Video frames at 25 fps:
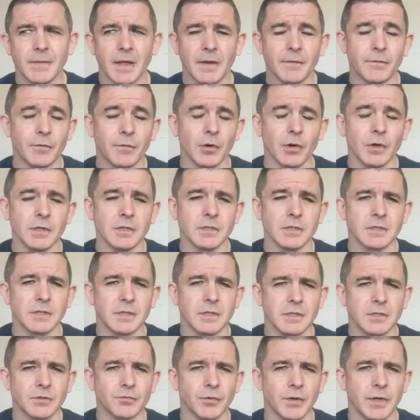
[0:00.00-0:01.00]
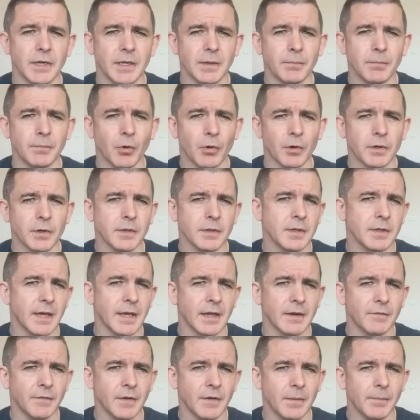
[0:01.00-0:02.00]
and for us it's really important to
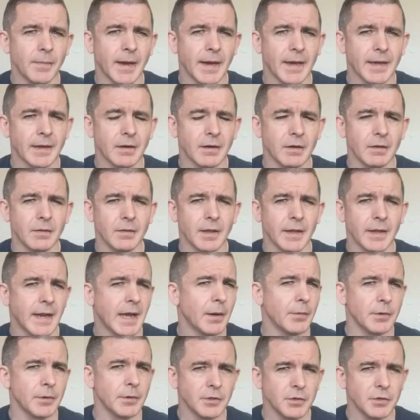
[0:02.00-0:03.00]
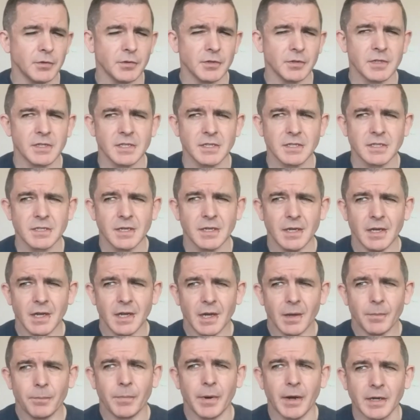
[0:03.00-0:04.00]
get feedback on, on how we could use this
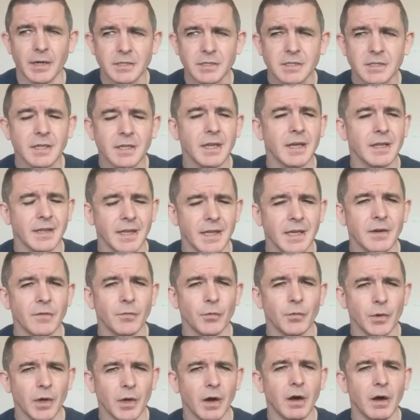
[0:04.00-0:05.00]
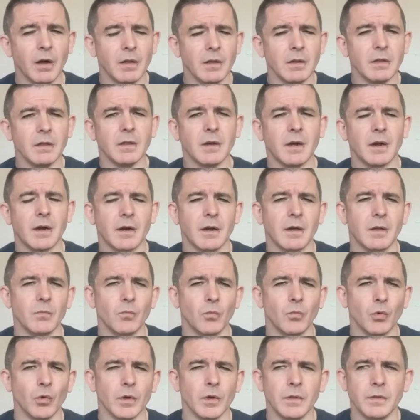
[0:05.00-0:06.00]
personally i think if we all are on
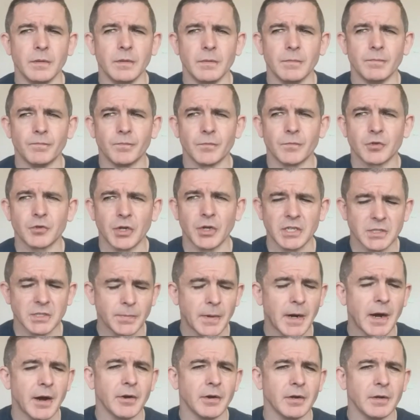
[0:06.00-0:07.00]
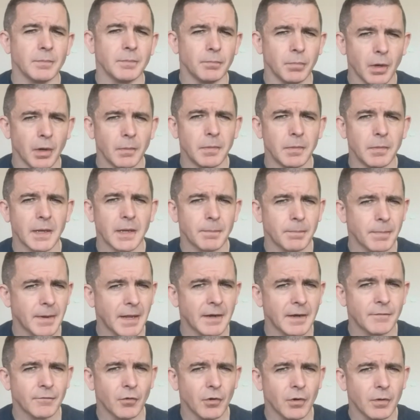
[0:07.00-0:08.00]
one transparent public
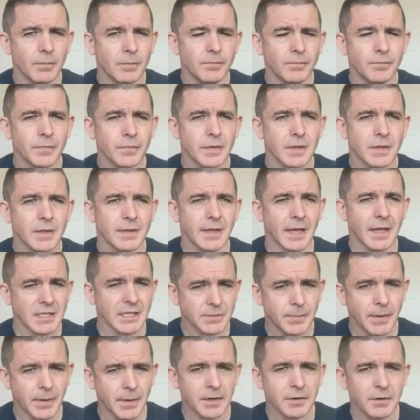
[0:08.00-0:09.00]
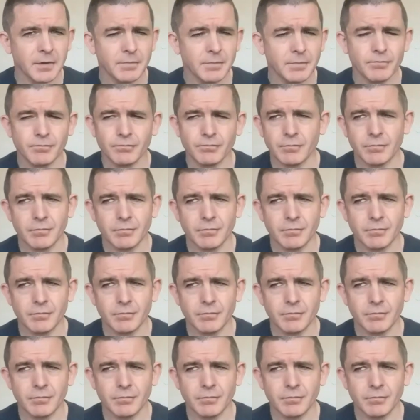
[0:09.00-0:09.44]
platform that's better